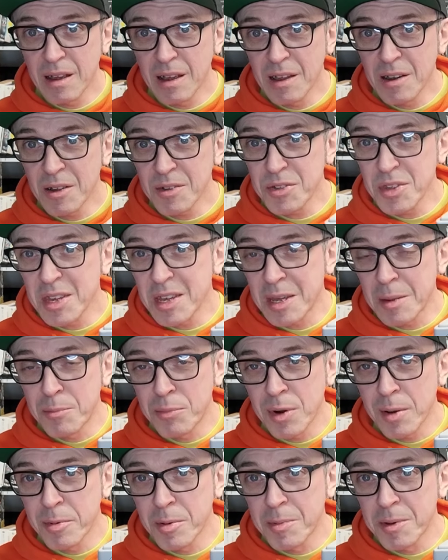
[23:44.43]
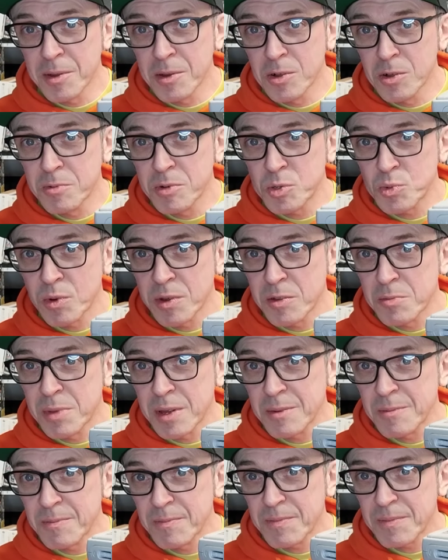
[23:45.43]
And I think it probably always will
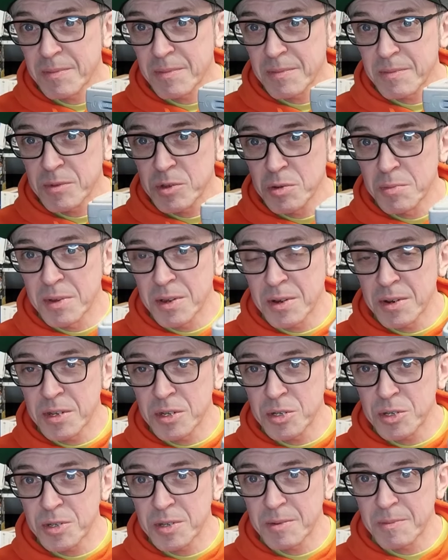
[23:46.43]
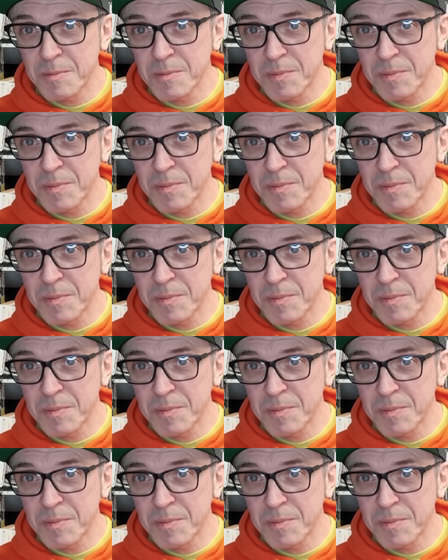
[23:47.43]
be, to be honest.